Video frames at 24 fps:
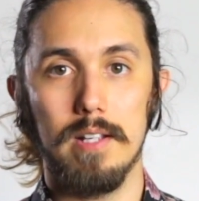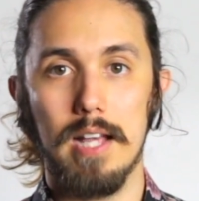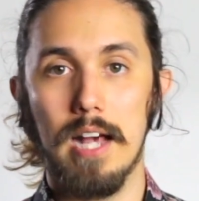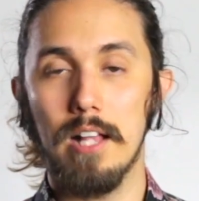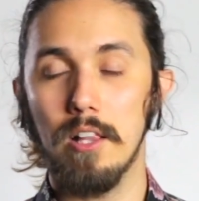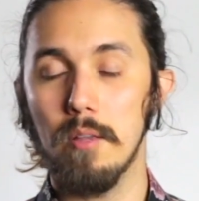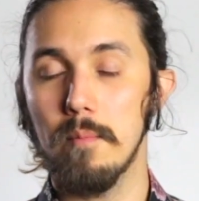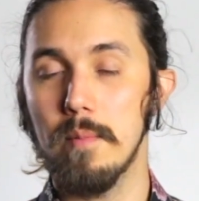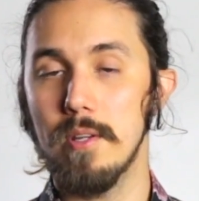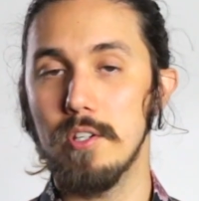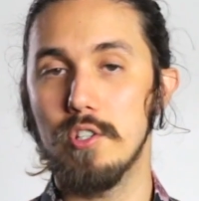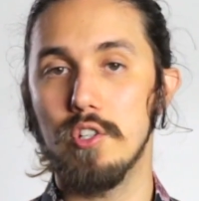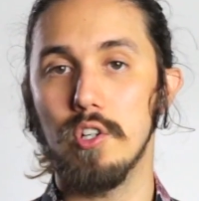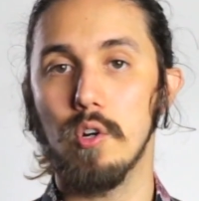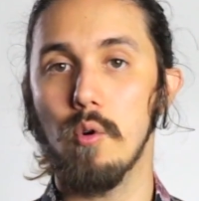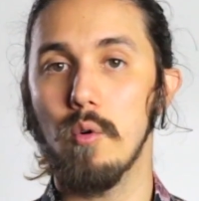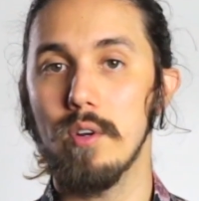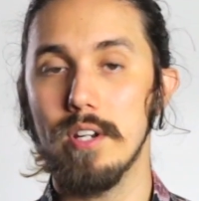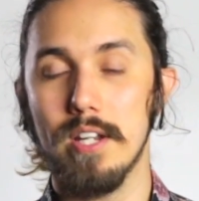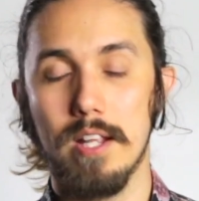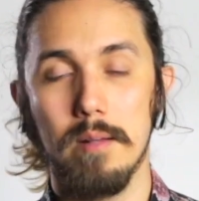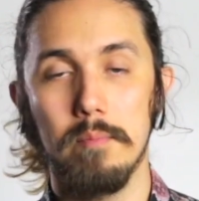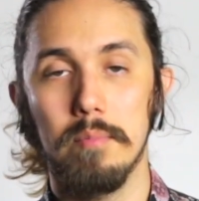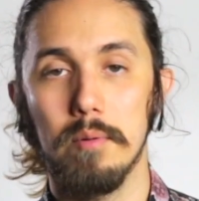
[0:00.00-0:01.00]
elements you're
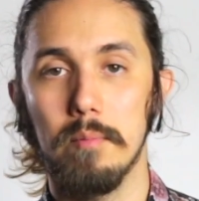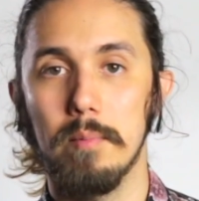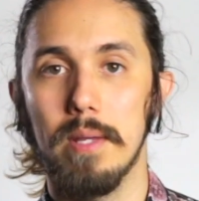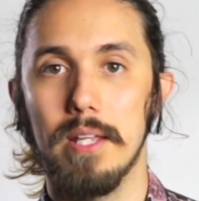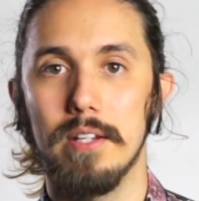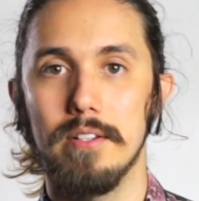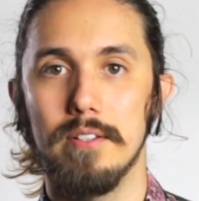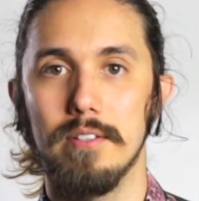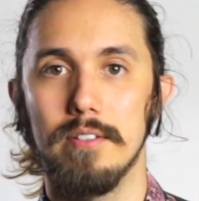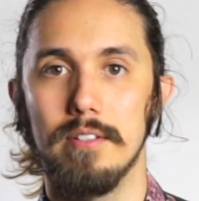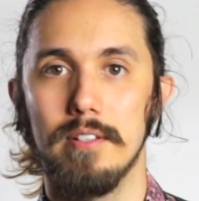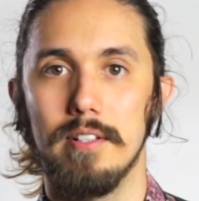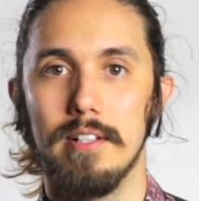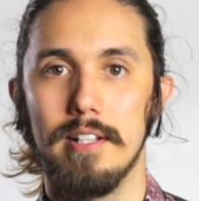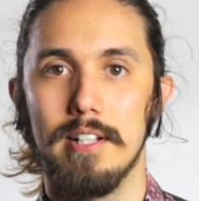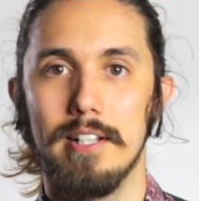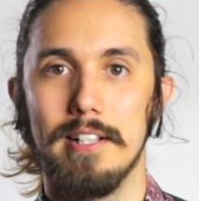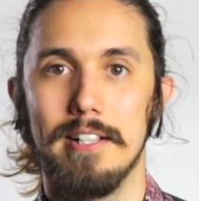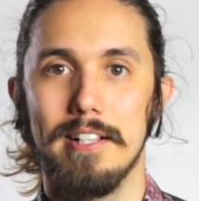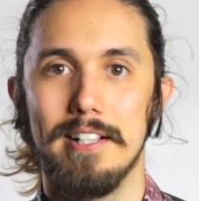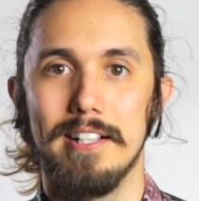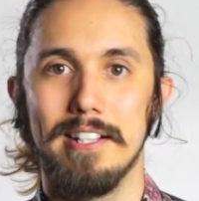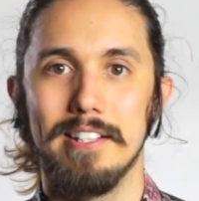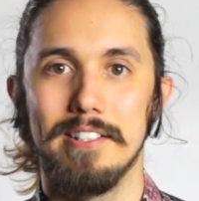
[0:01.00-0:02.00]
going to implement.
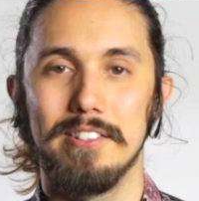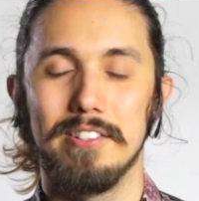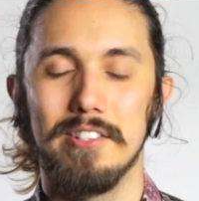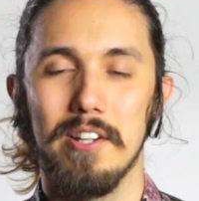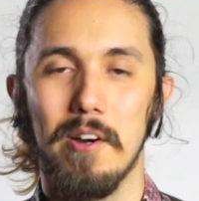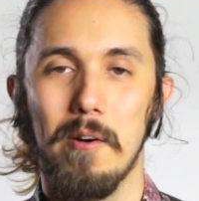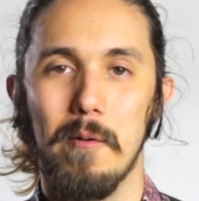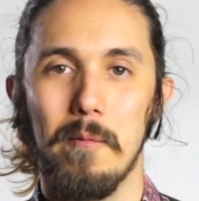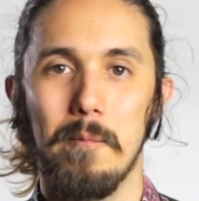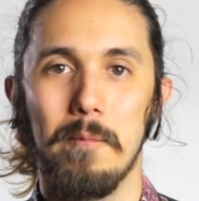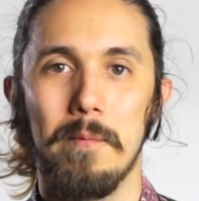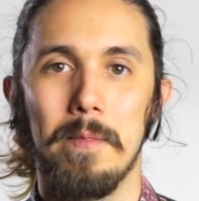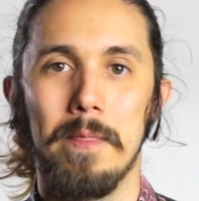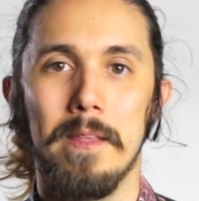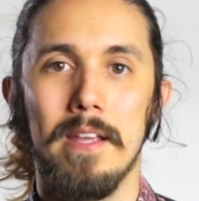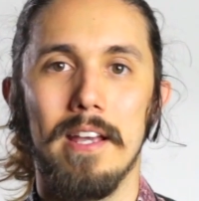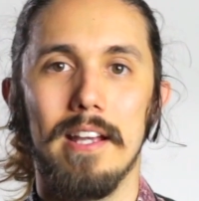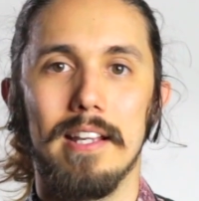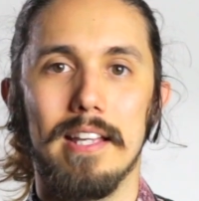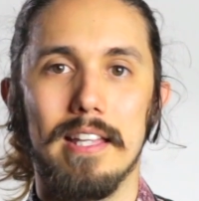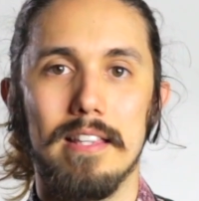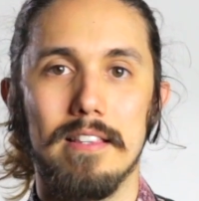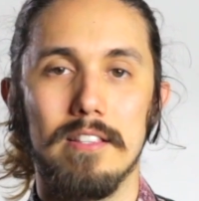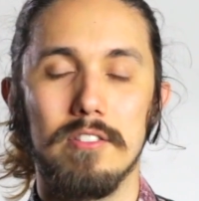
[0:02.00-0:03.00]
So
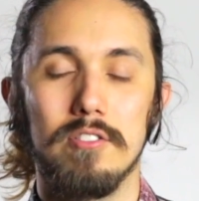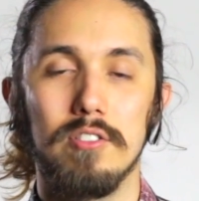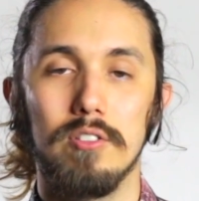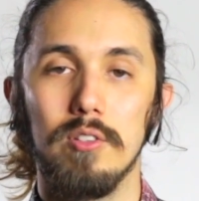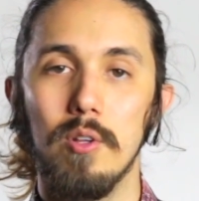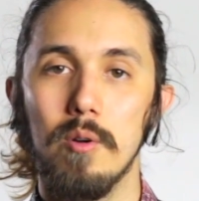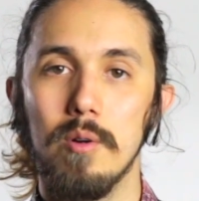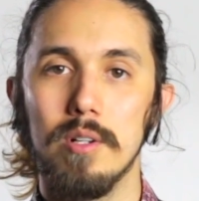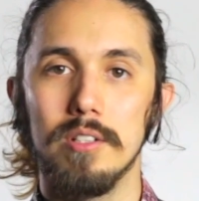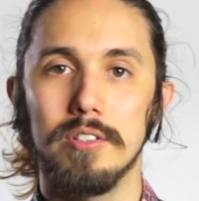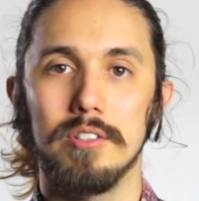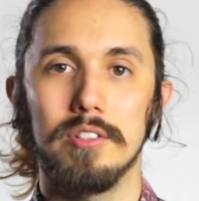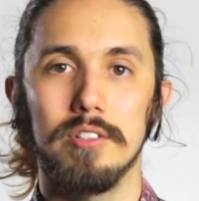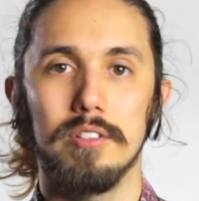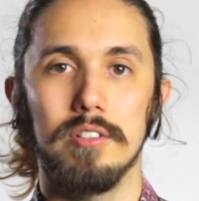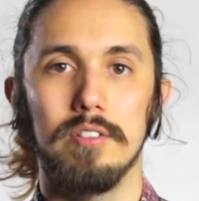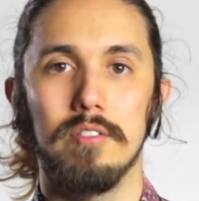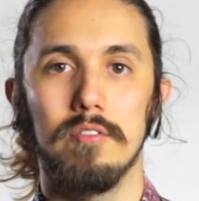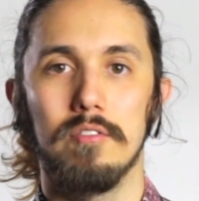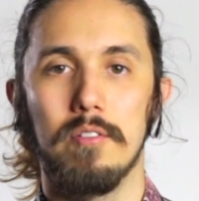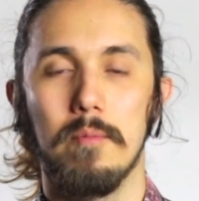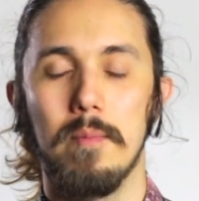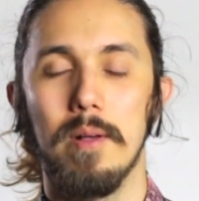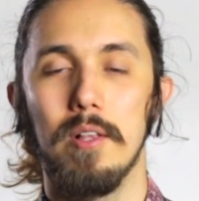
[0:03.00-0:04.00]
again, this is Lewis
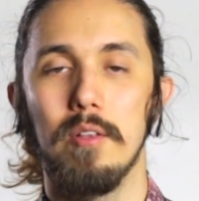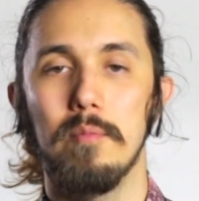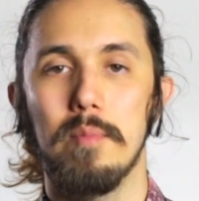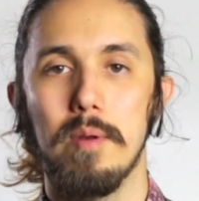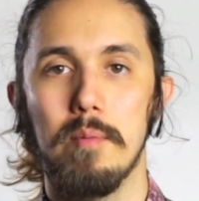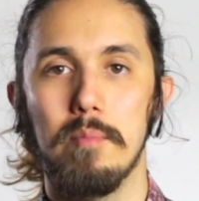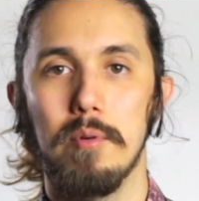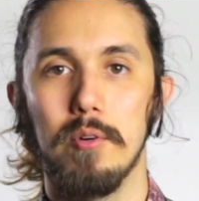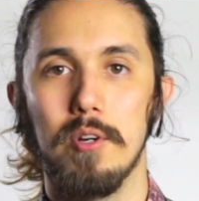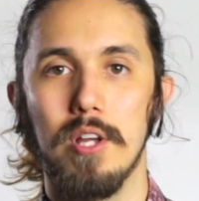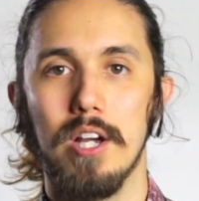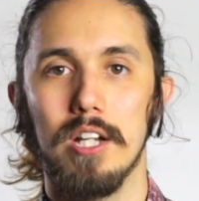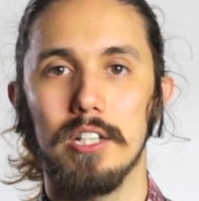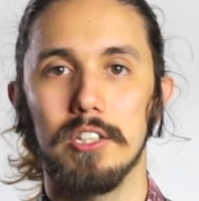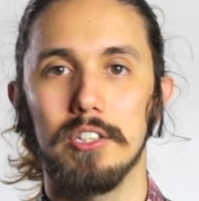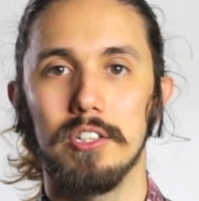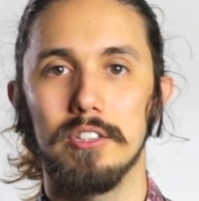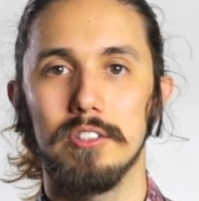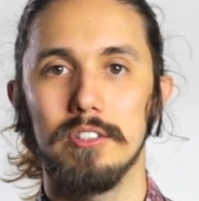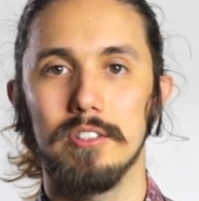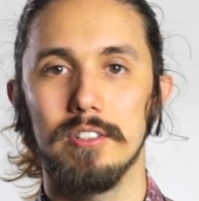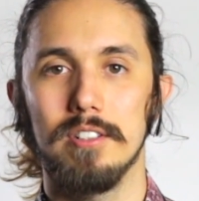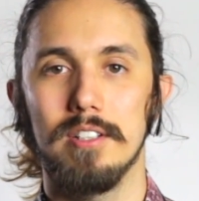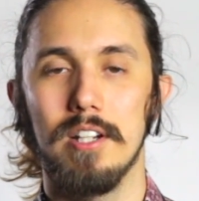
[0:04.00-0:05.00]
from L&B
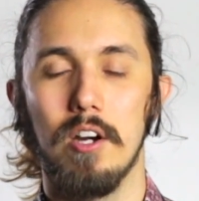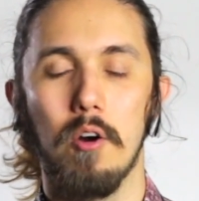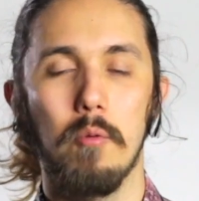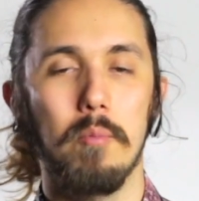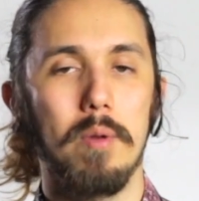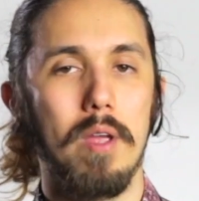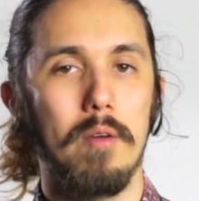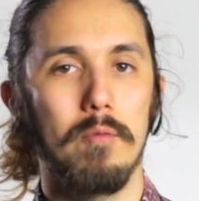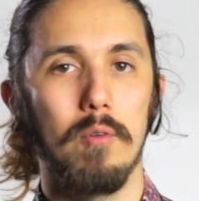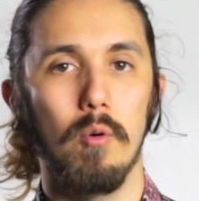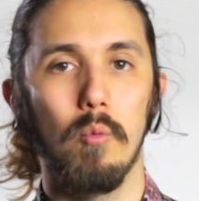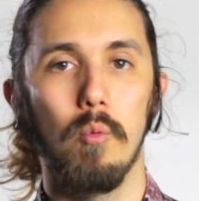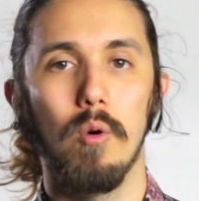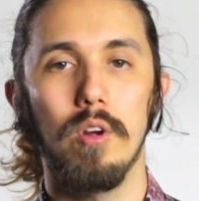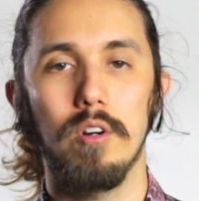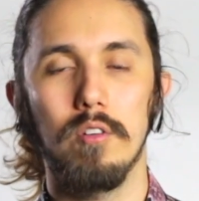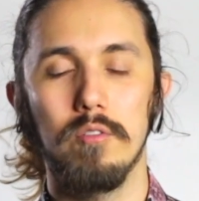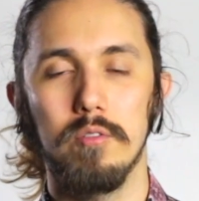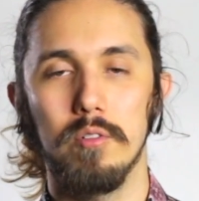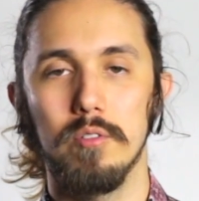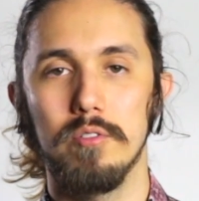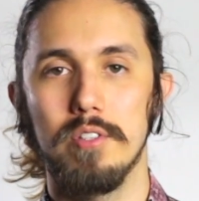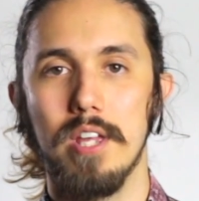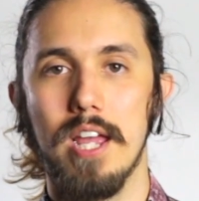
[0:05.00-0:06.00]
Productions. I hope you have a
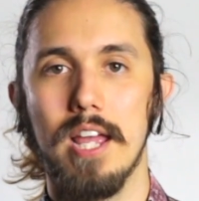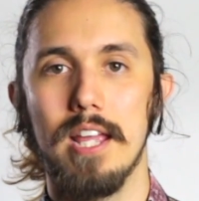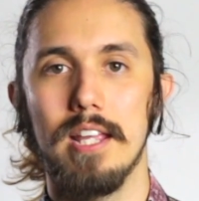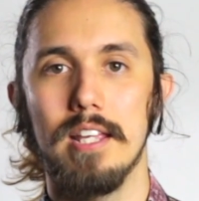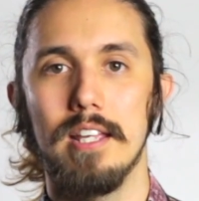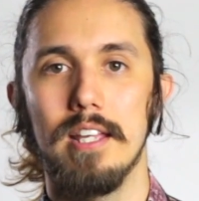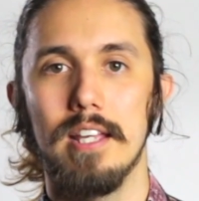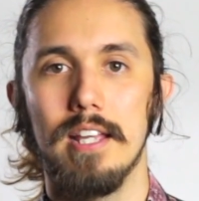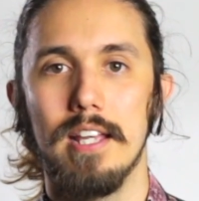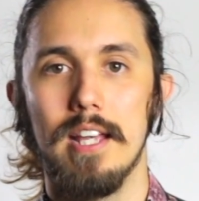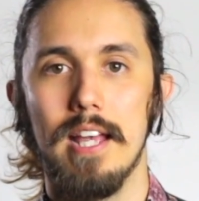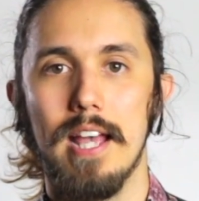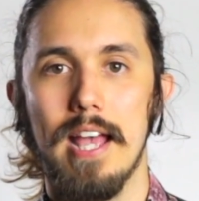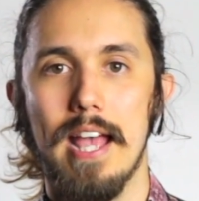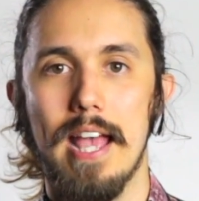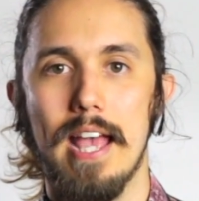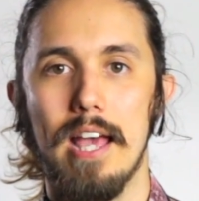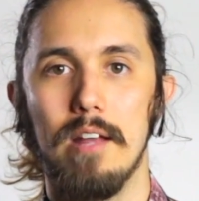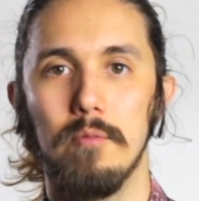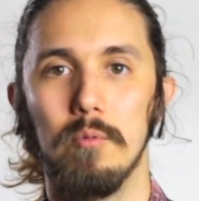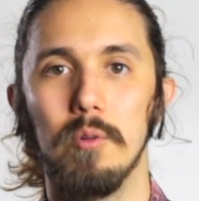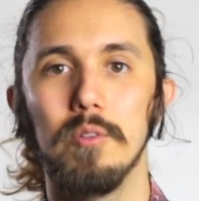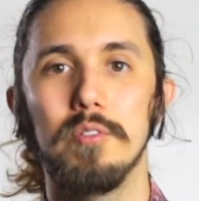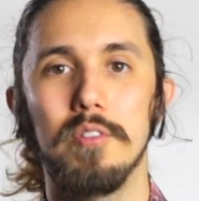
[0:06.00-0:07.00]
wonderful day,
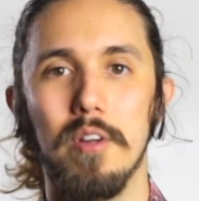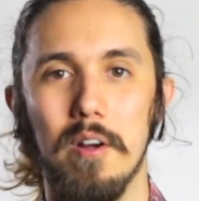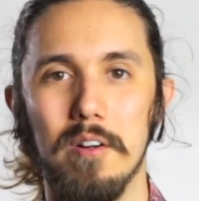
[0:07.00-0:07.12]
and we'll